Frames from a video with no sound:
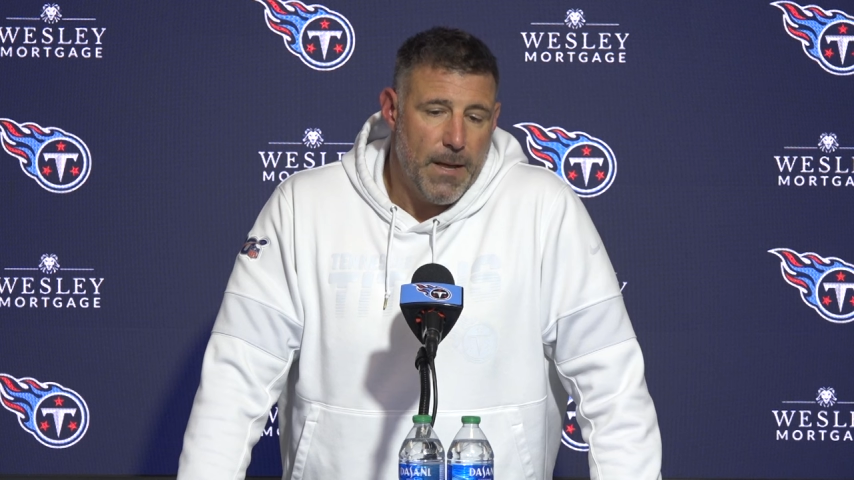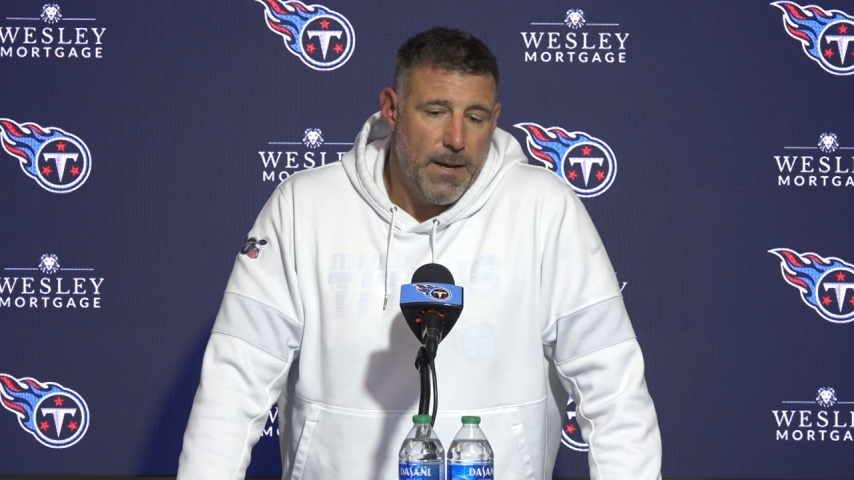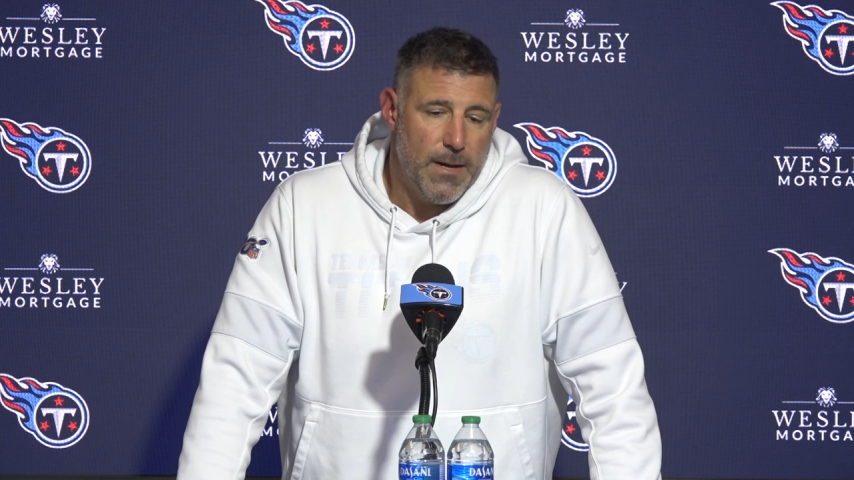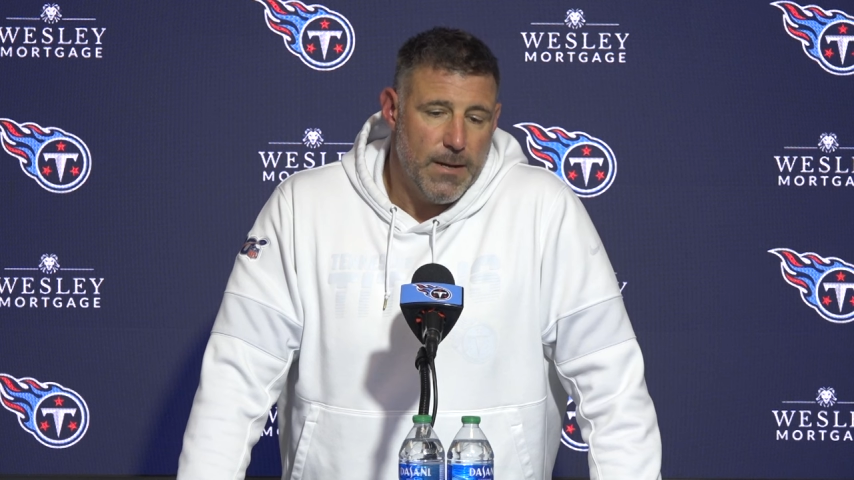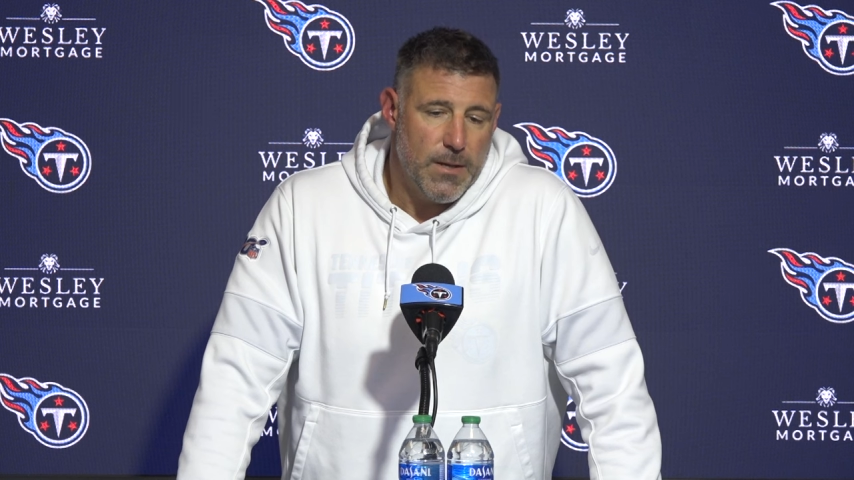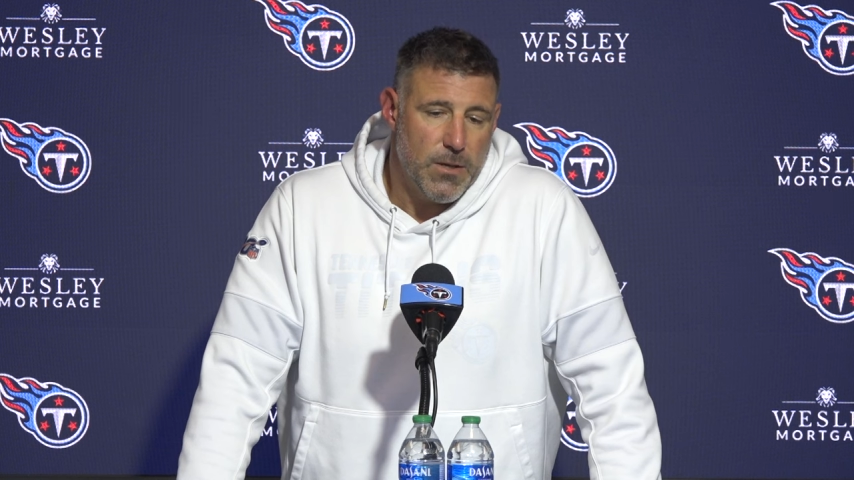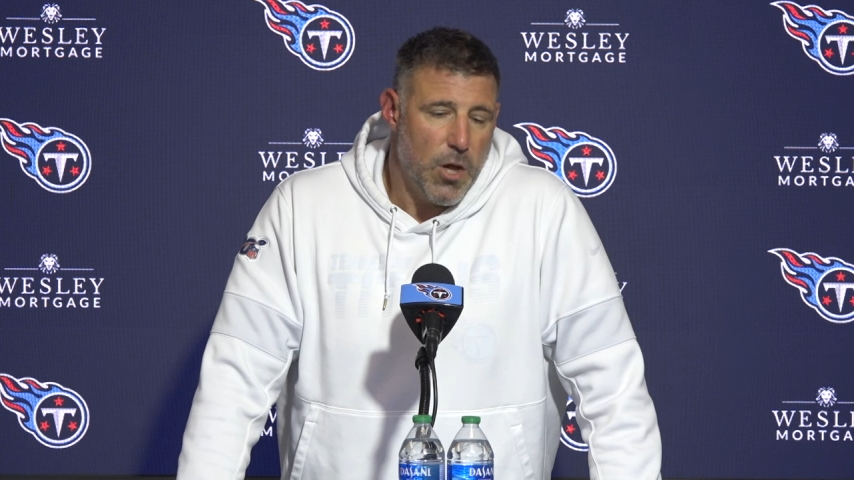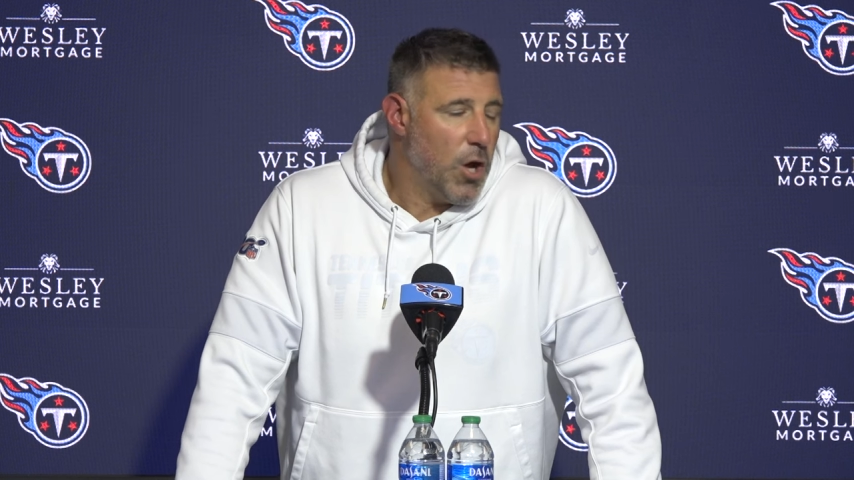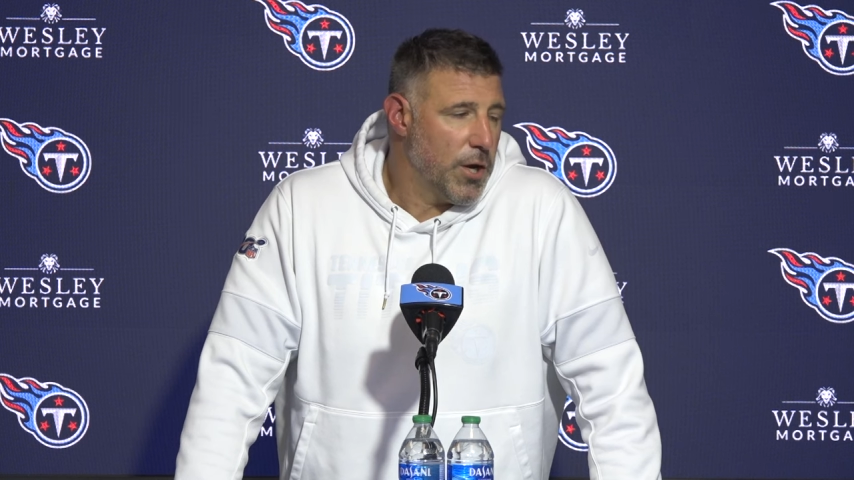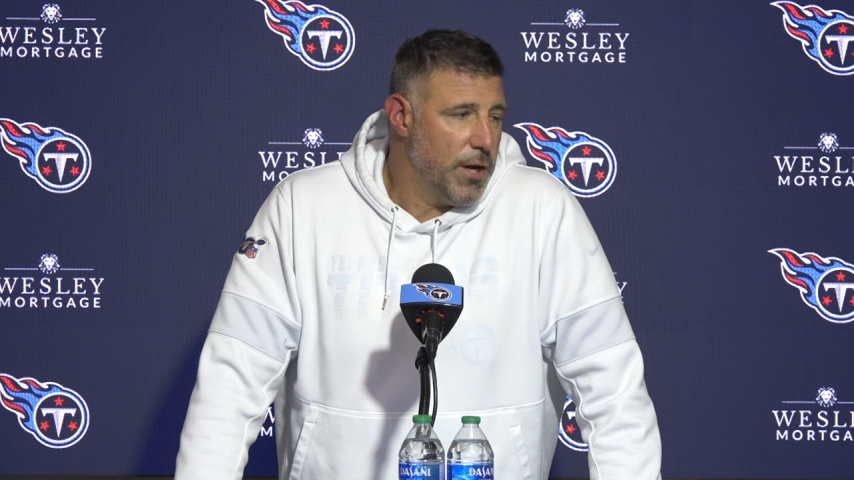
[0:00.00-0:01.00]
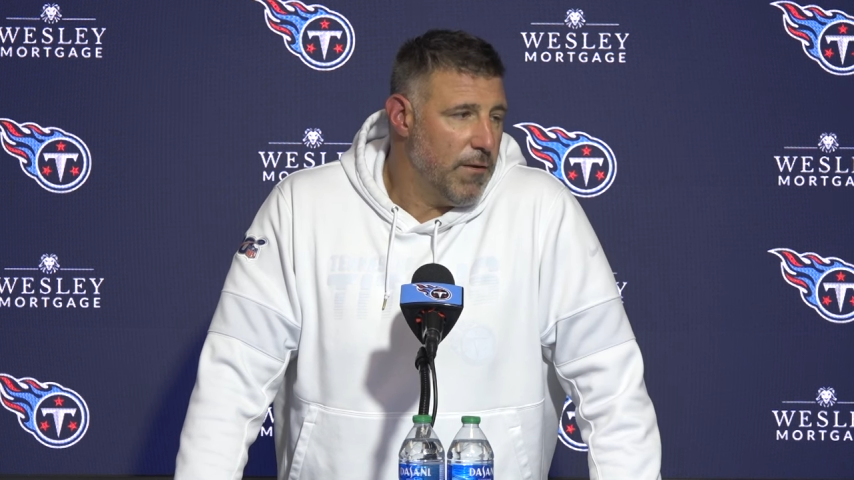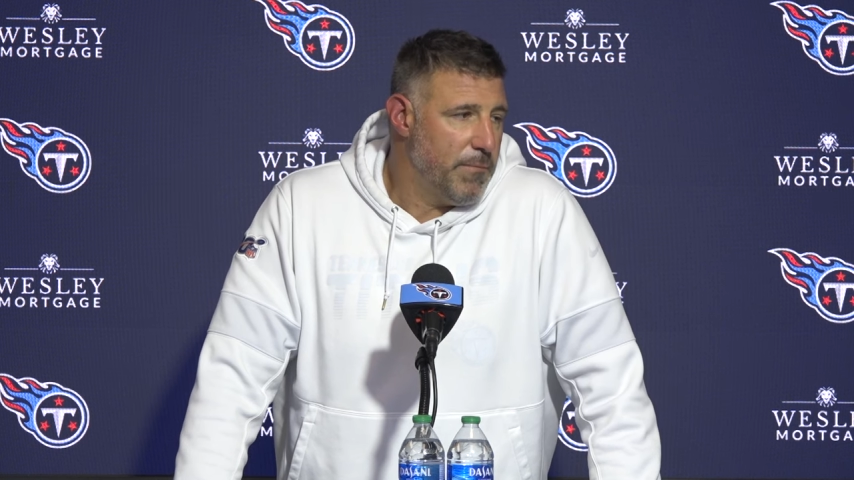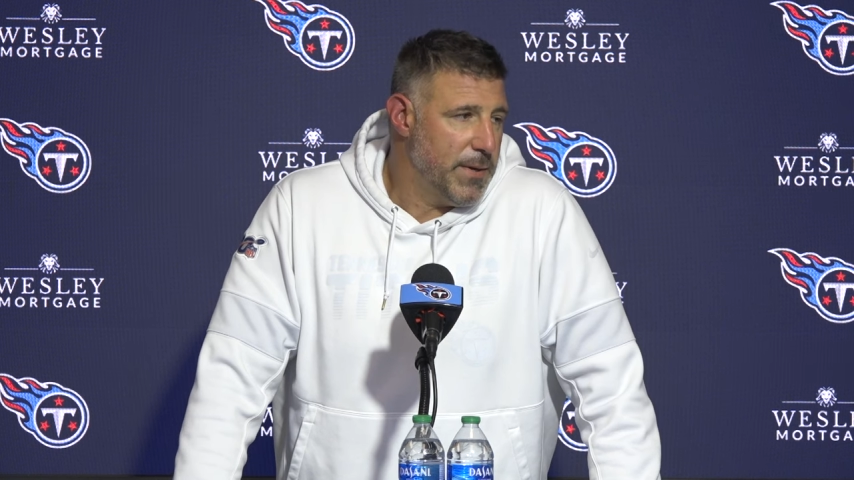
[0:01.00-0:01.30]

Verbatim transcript: uh, long enough,